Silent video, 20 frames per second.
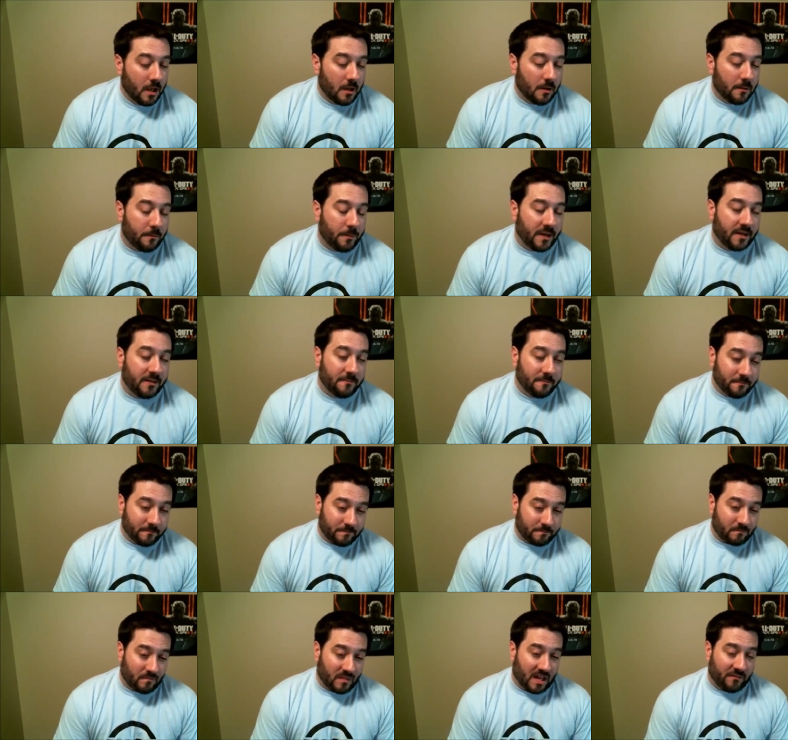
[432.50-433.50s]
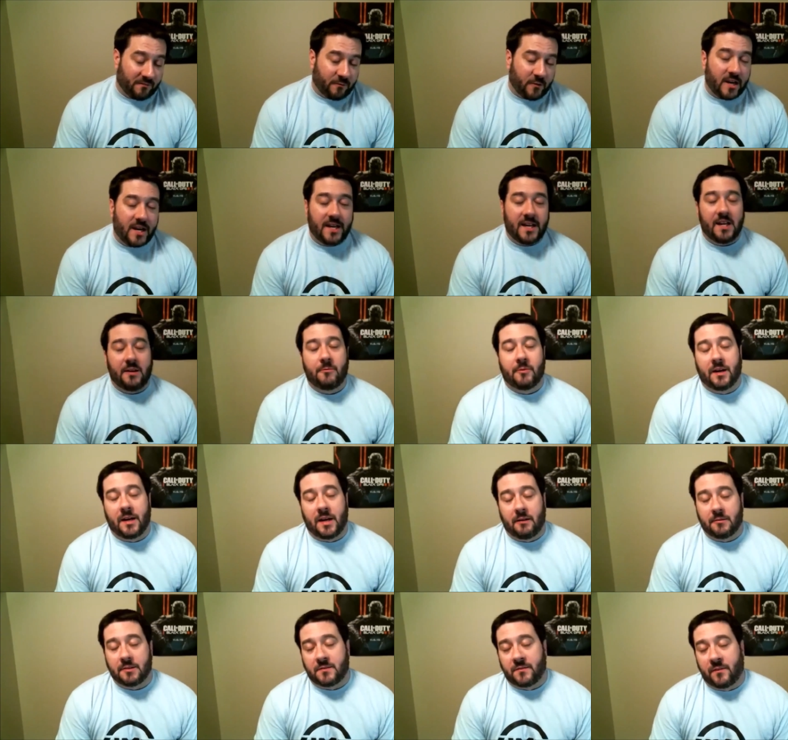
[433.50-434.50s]
But on Friday, when
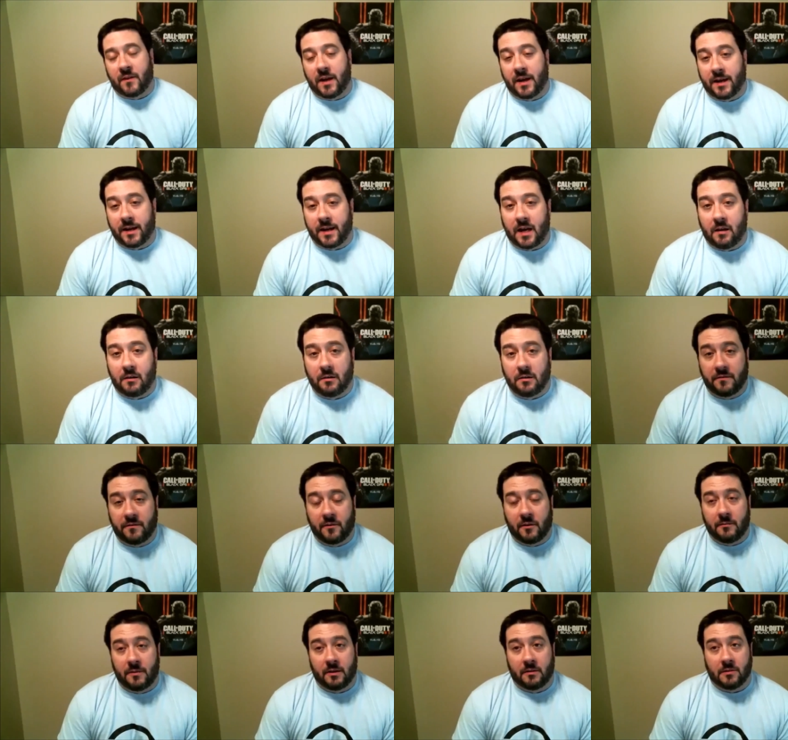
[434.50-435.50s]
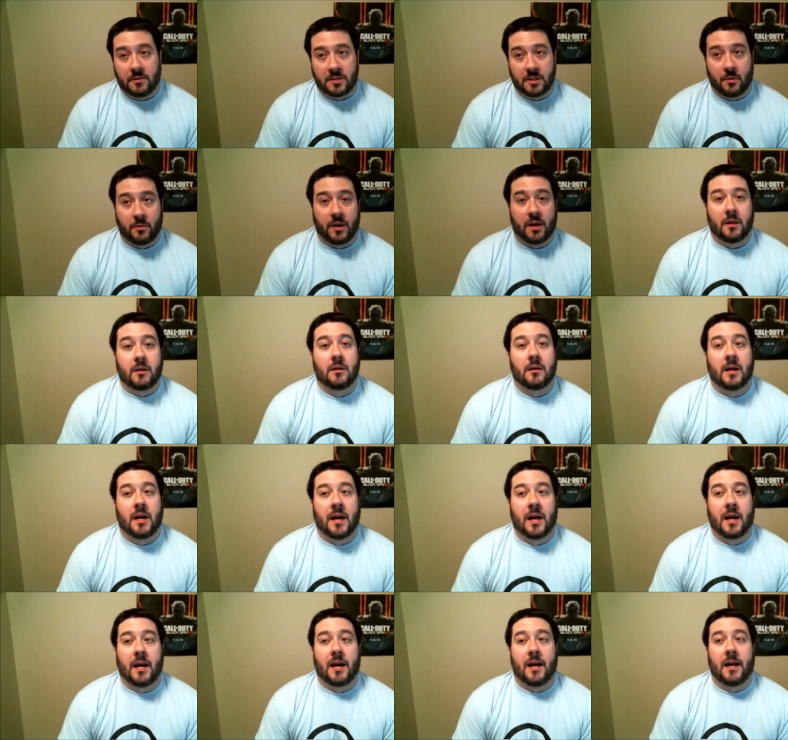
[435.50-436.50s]
I was flying out from Arizona,
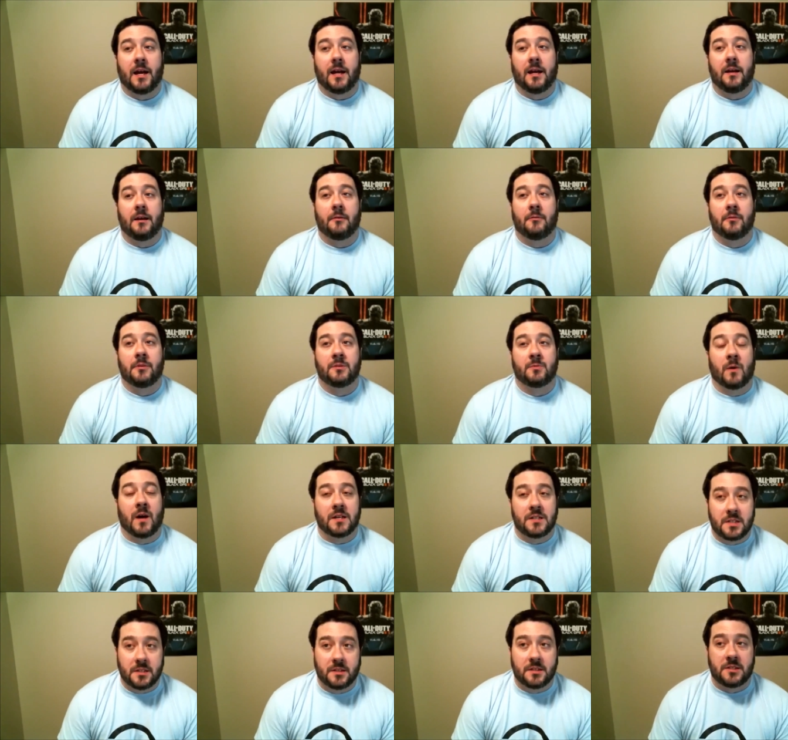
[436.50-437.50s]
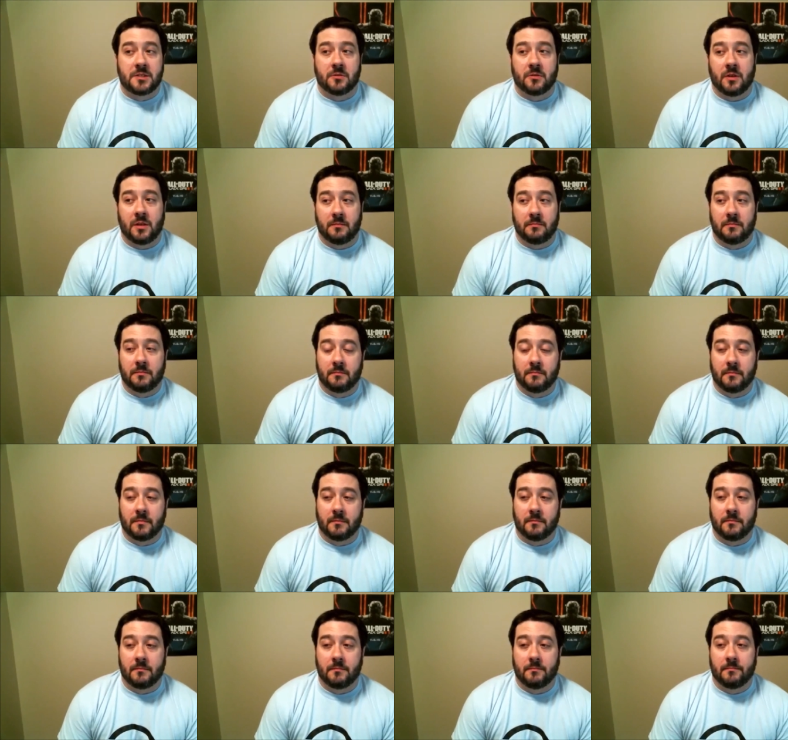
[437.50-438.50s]
I was watching the stream.
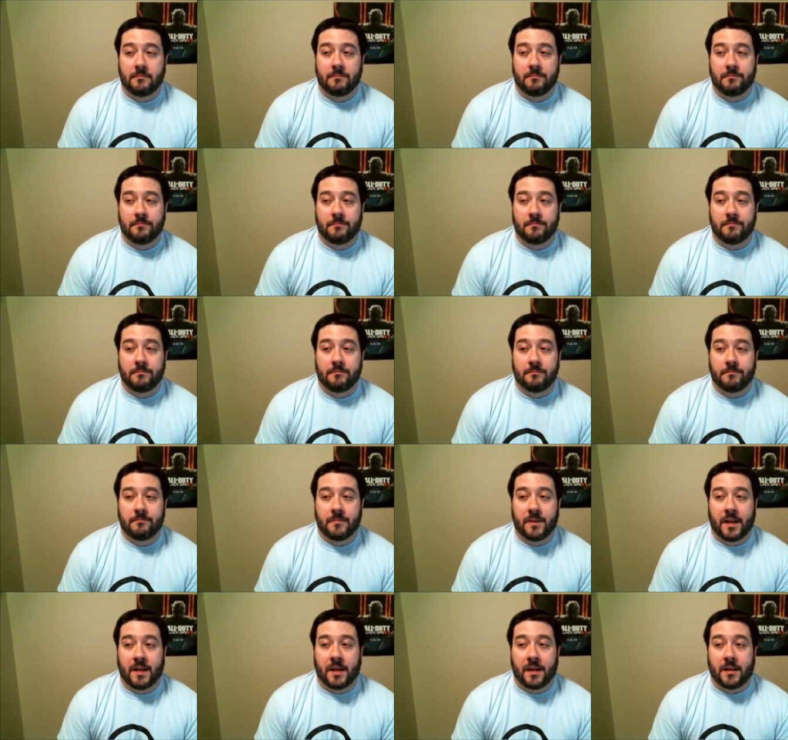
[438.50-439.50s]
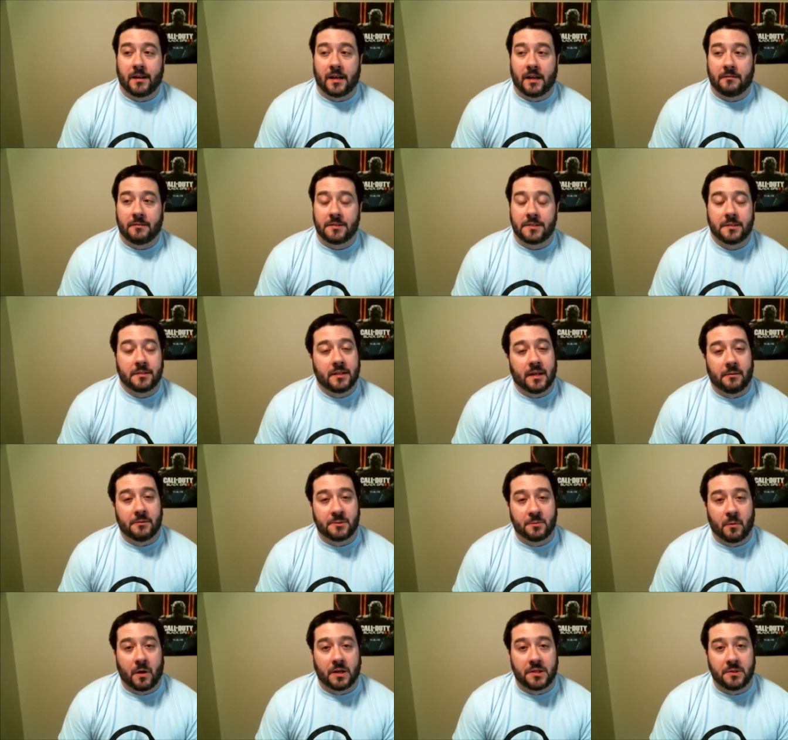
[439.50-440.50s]
And obviously I
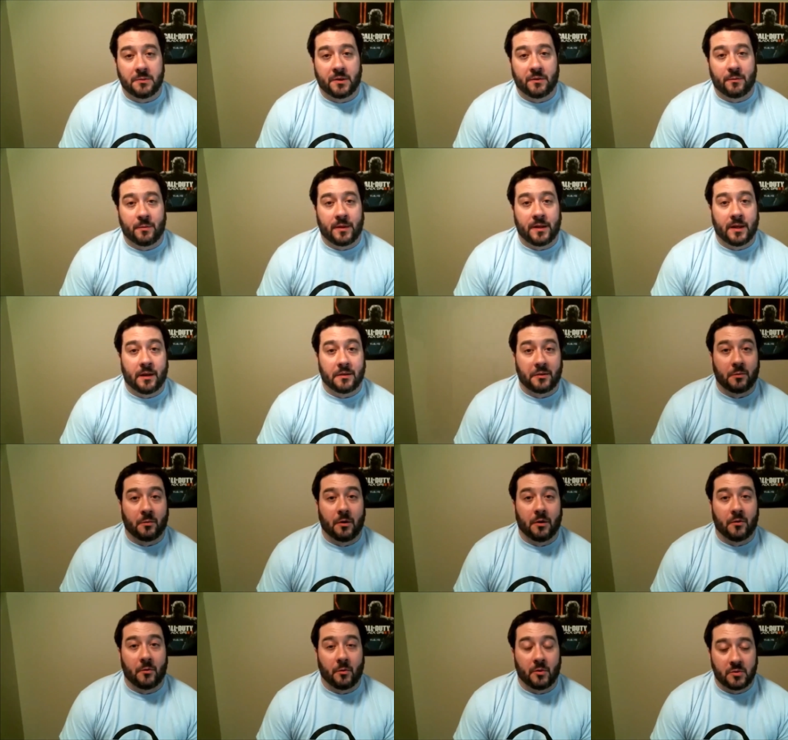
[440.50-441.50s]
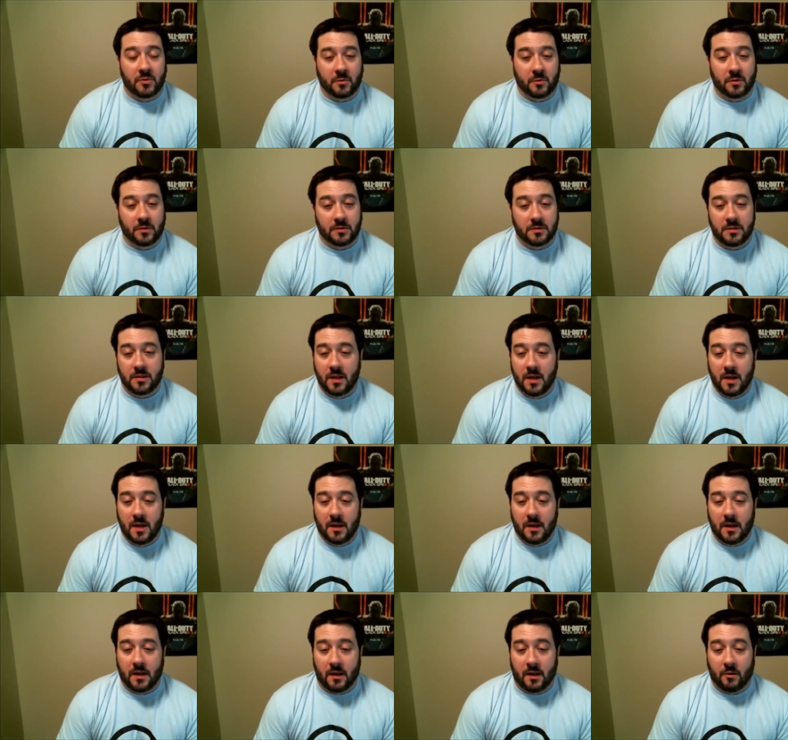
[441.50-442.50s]
was watching when everybody else was, which was
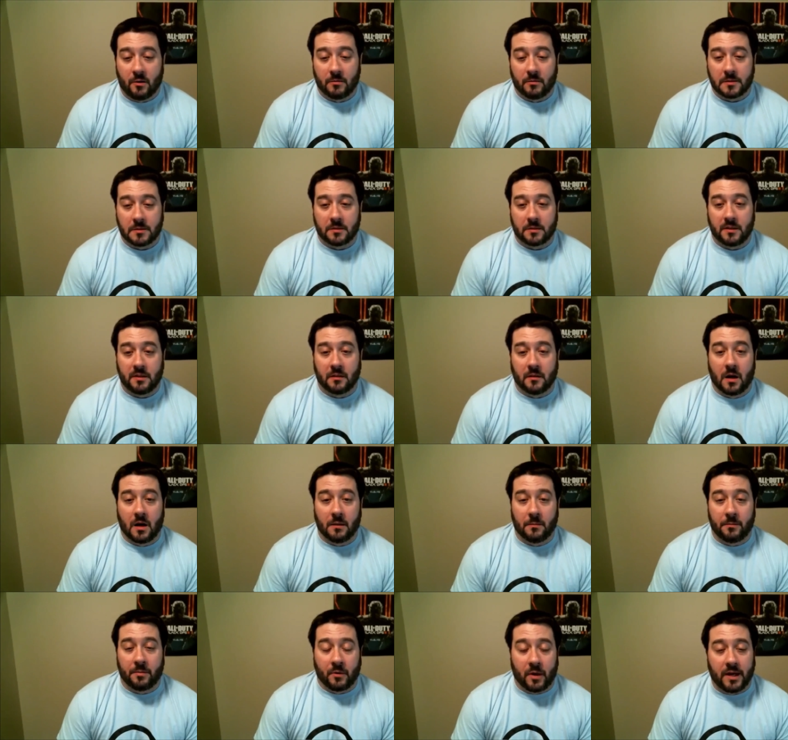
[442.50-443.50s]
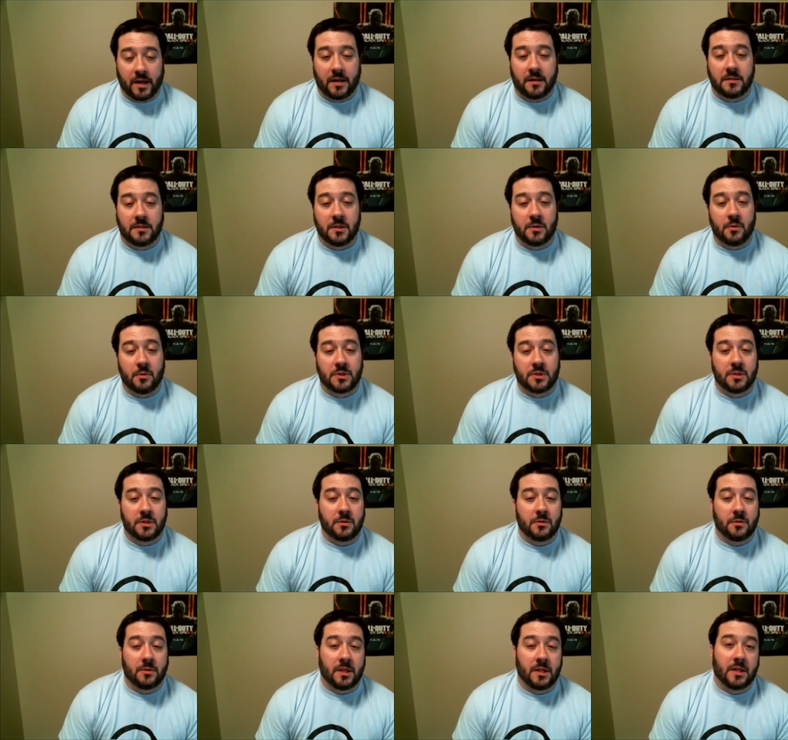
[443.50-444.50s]
an enormously long break due
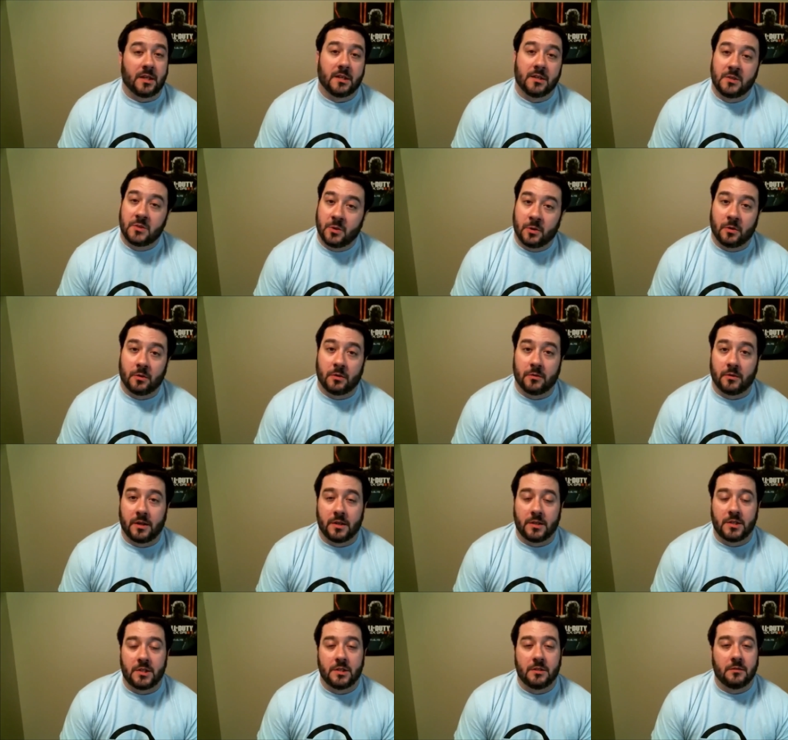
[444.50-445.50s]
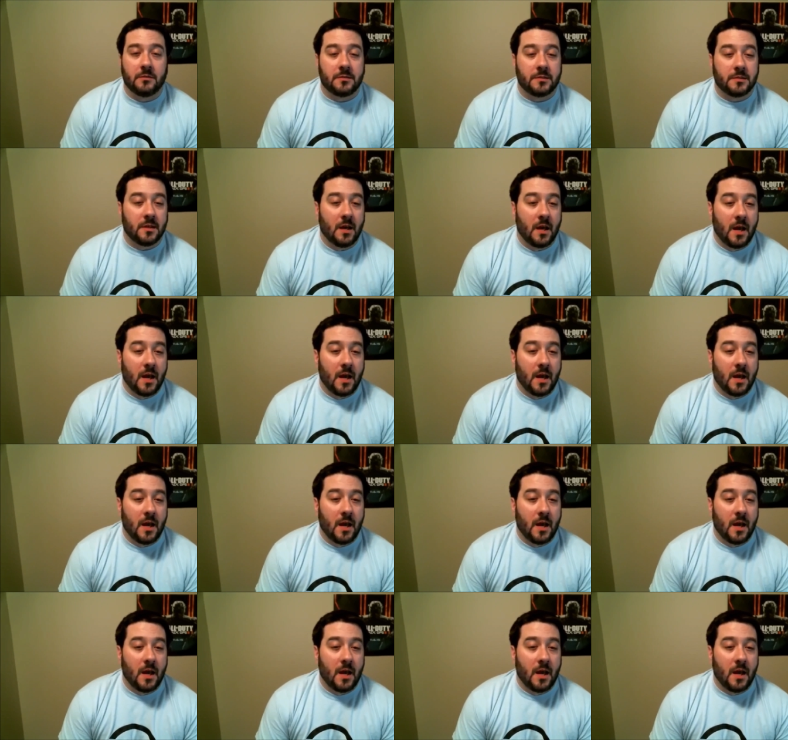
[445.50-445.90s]
to the controller issues.